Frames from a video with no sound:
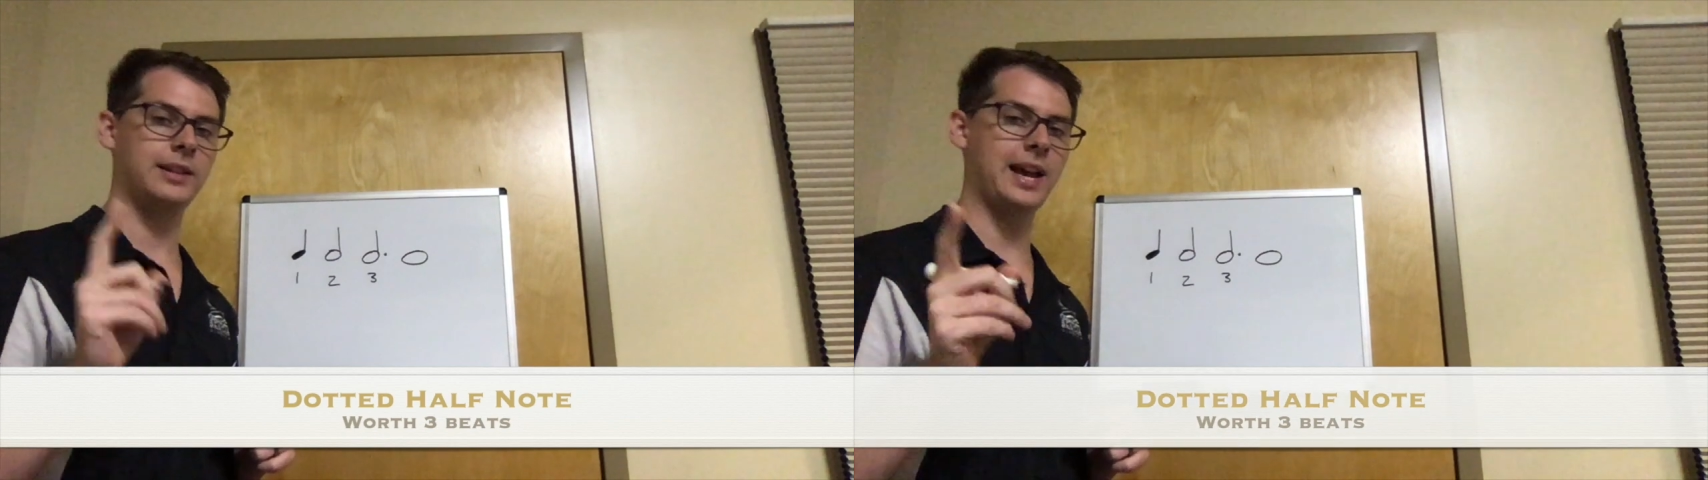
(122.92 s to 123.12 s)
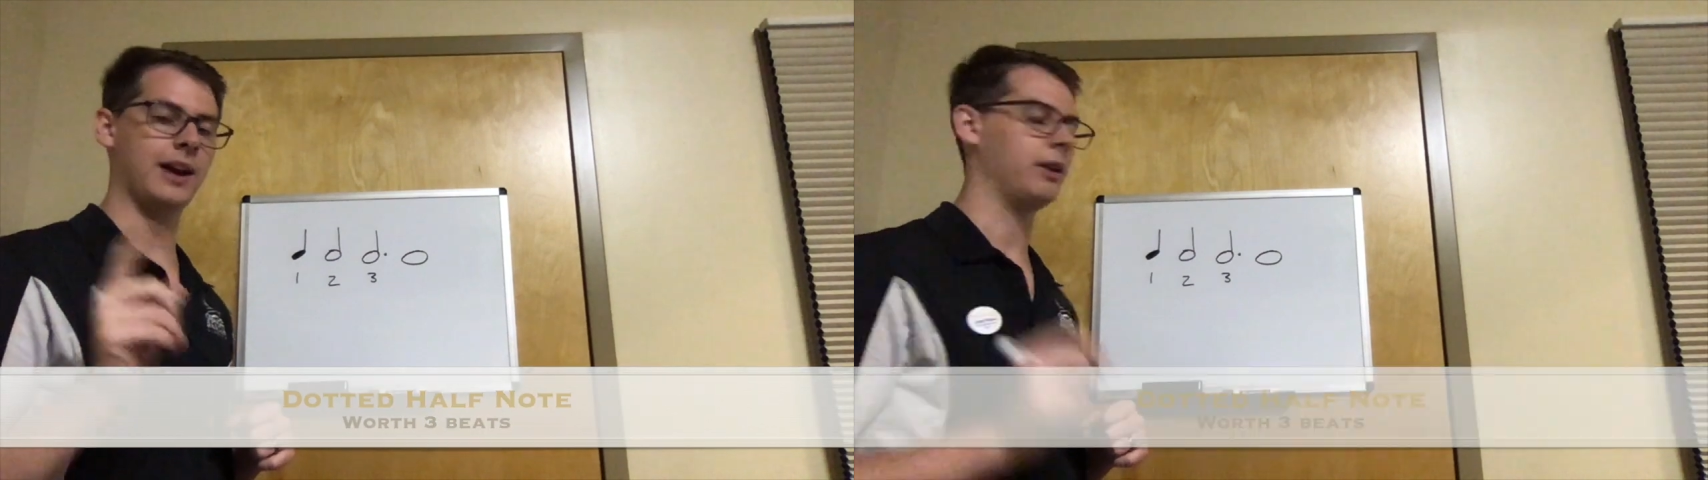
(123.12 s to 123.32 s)

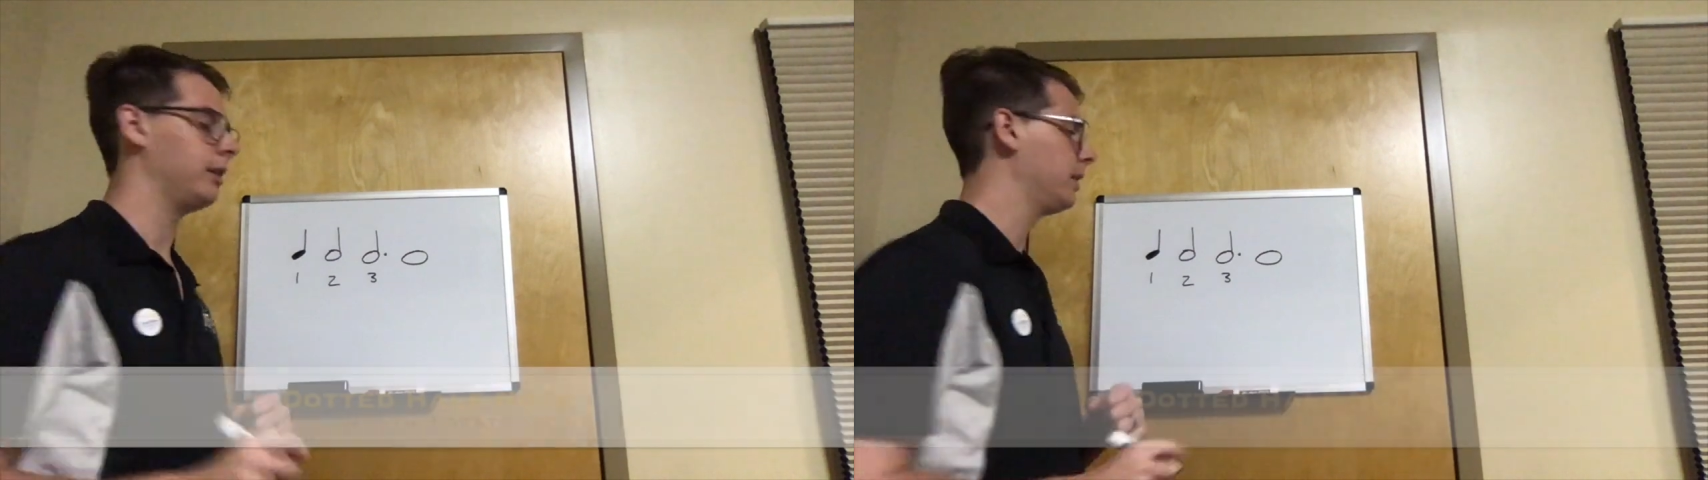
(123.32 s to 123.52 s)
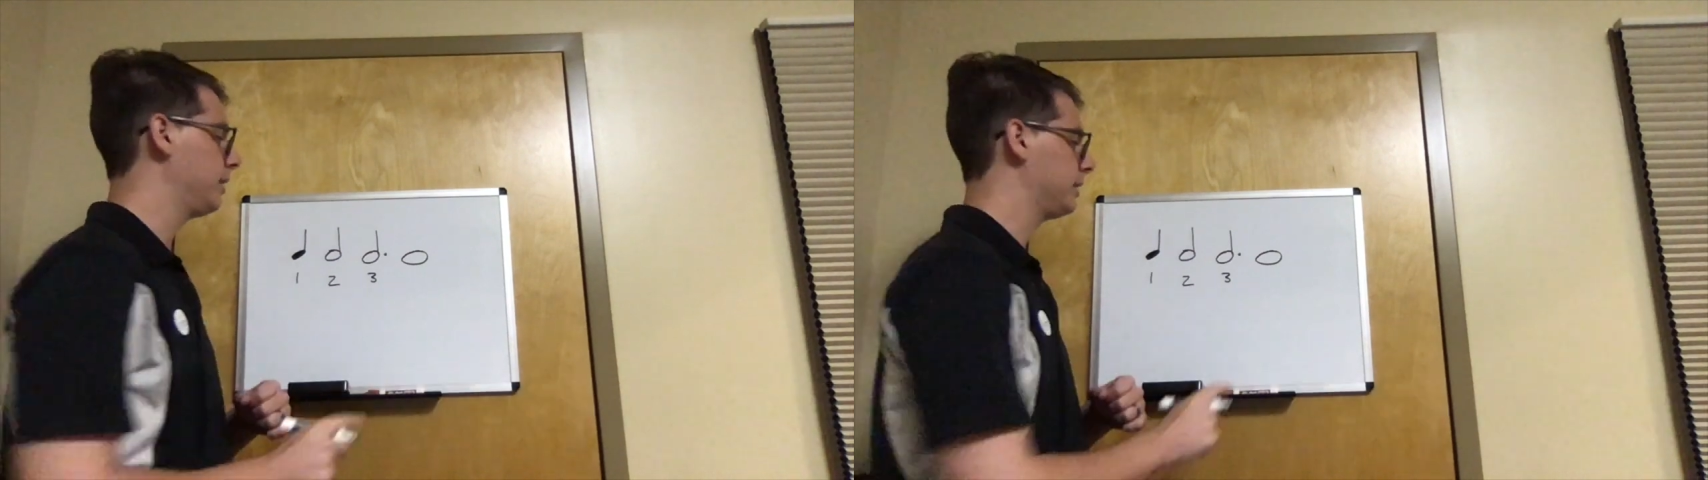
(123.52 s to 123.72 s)
Now,
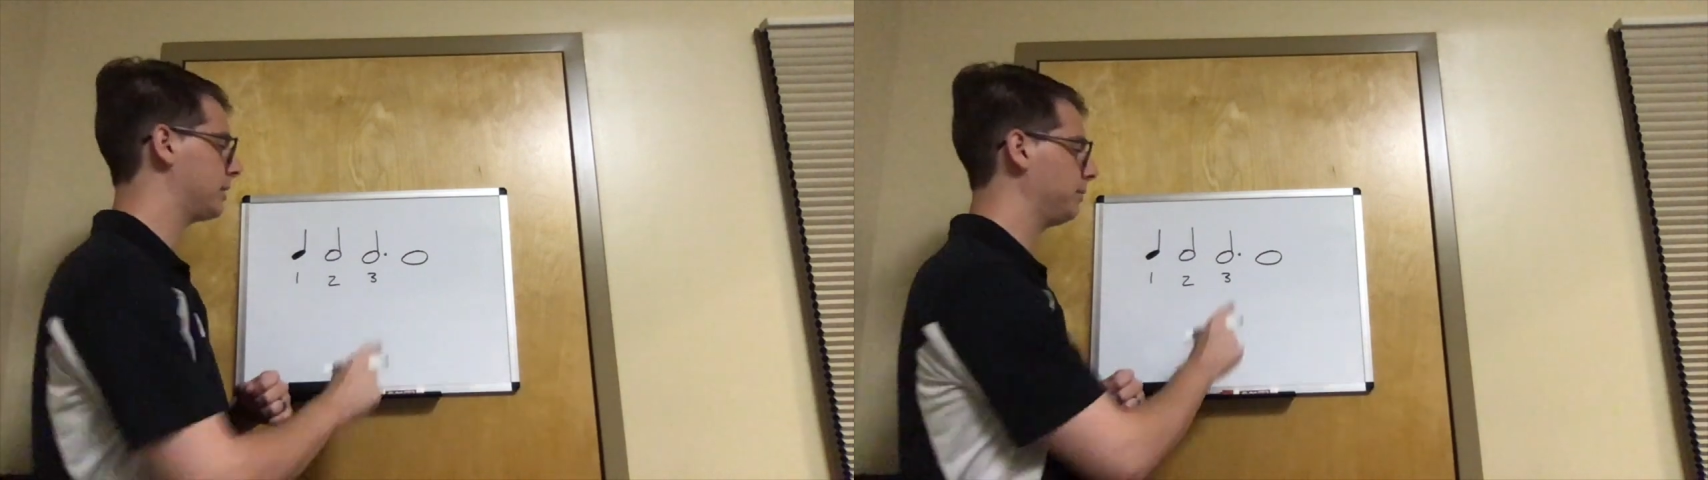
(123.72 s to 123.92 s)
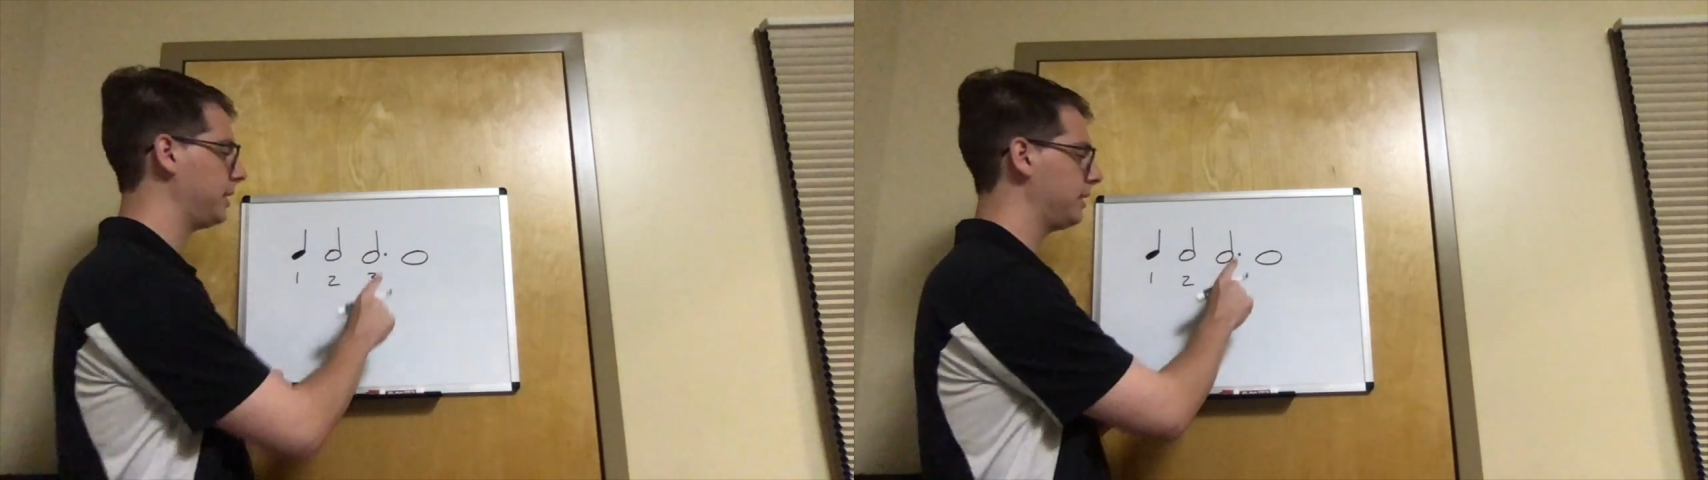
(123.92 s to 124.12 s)

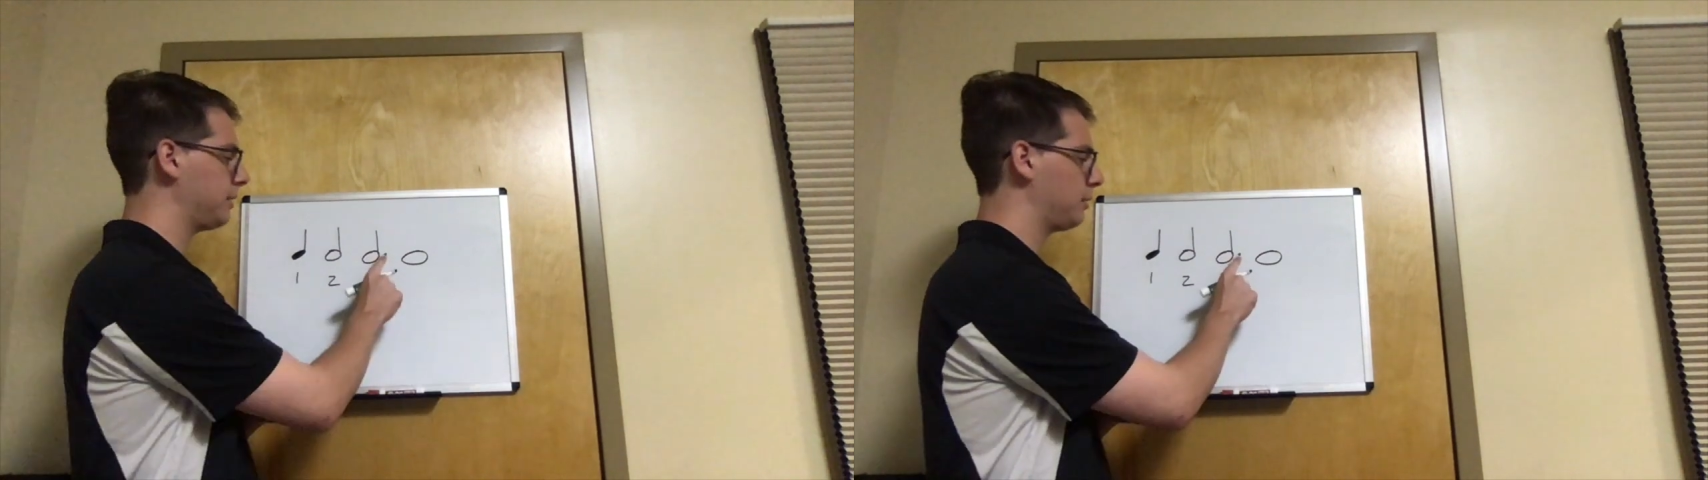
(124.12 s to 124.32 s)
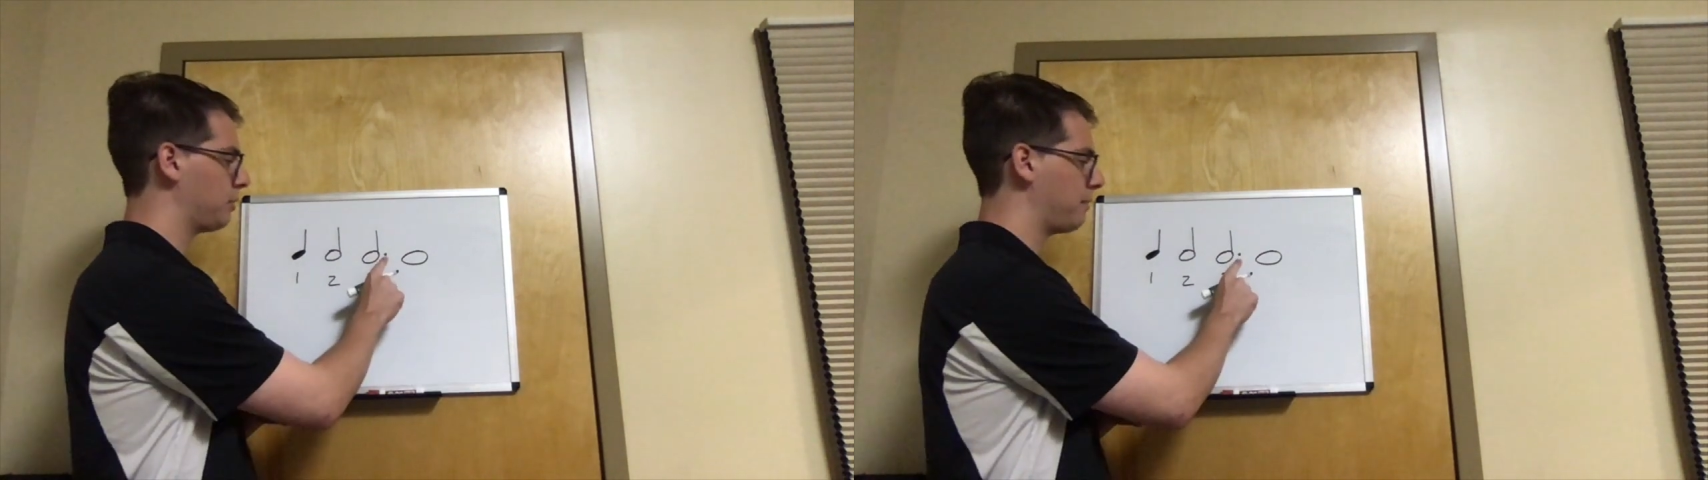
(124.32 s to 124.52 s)
something
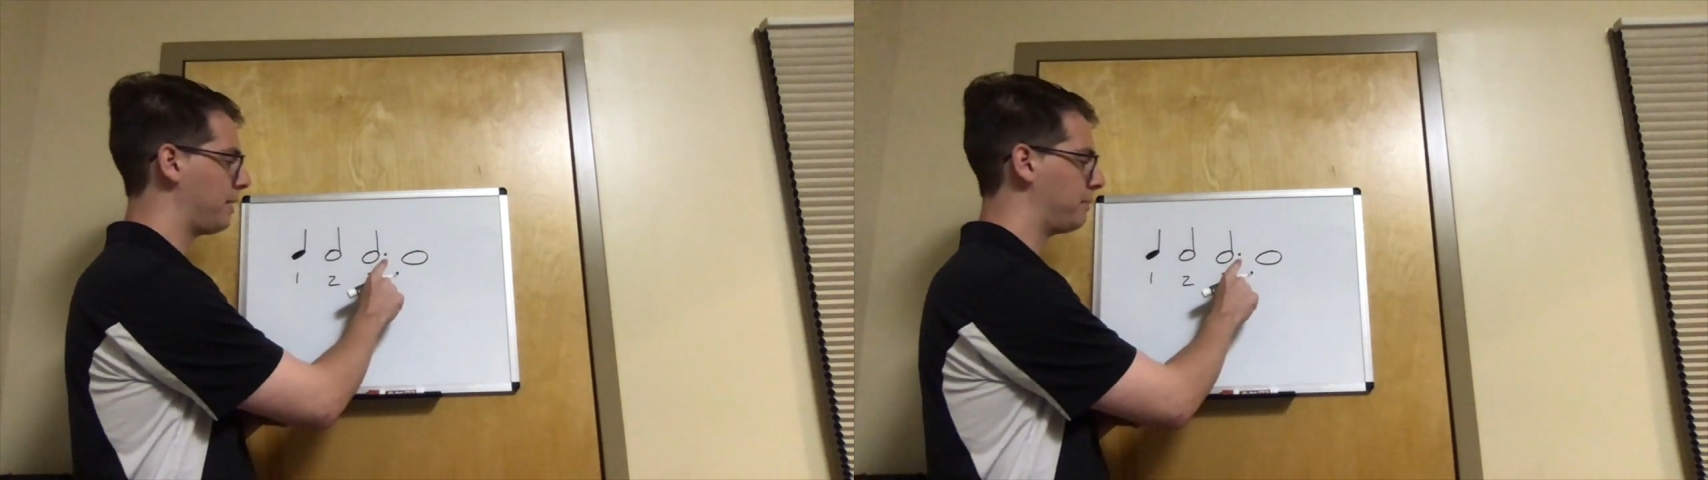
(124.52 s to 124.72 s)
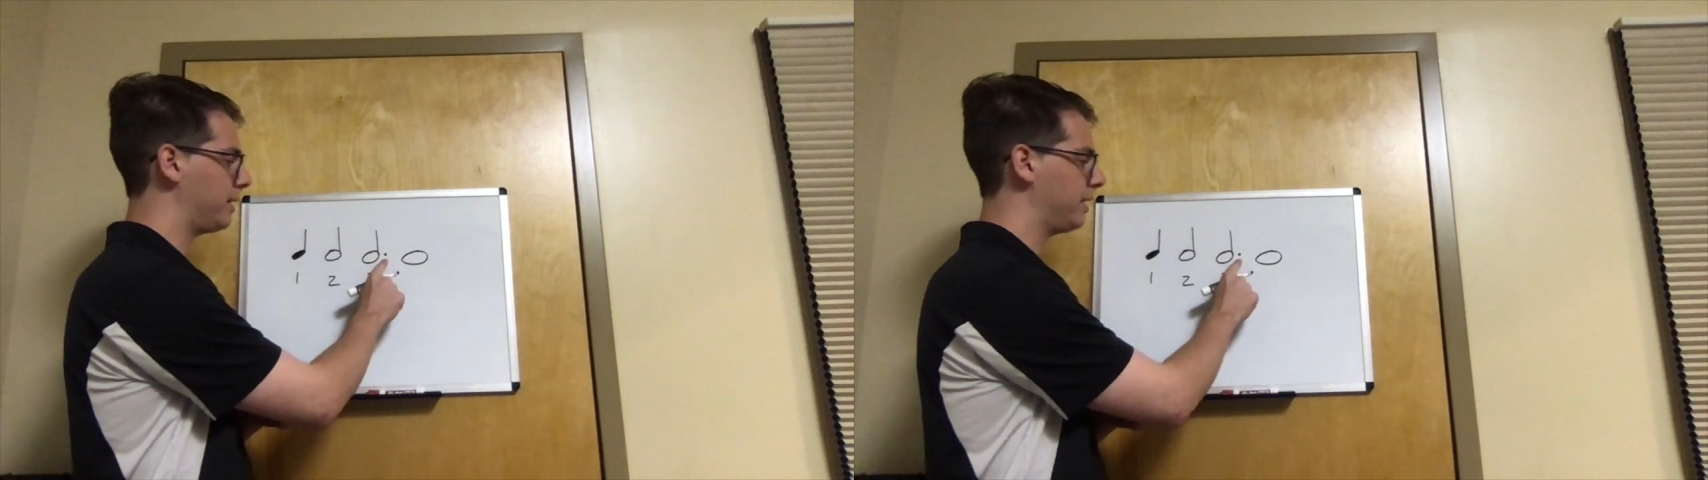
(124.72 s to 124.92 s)
to
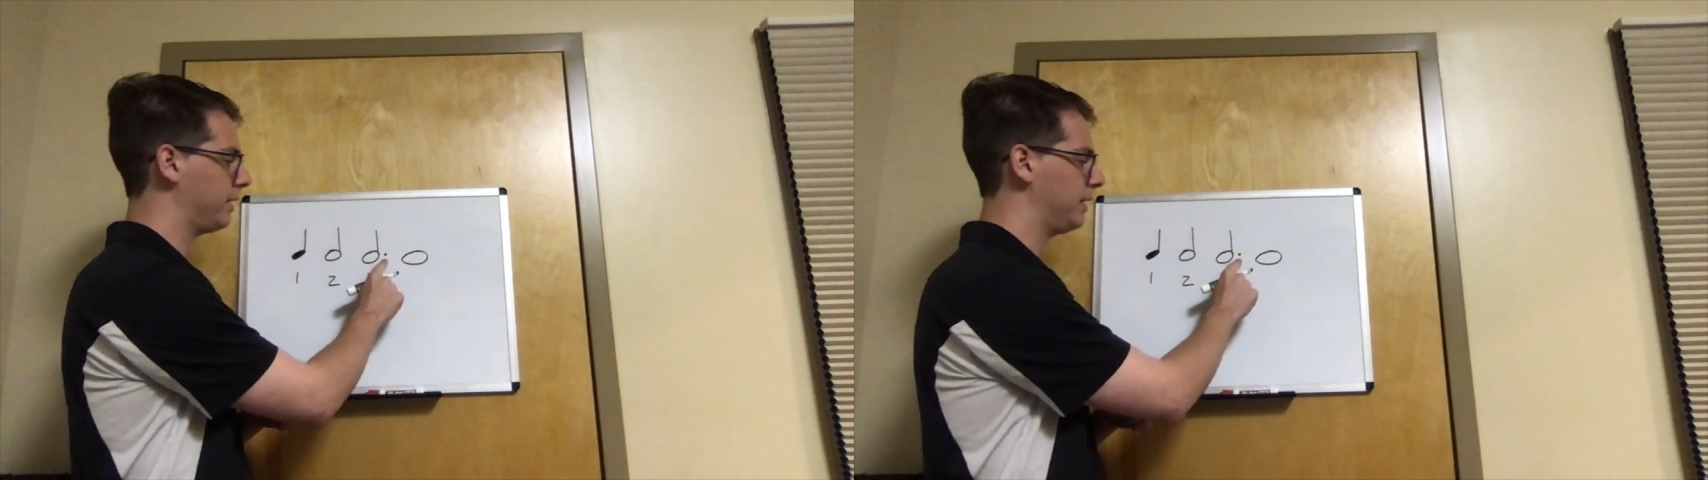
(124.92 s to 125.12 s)
remember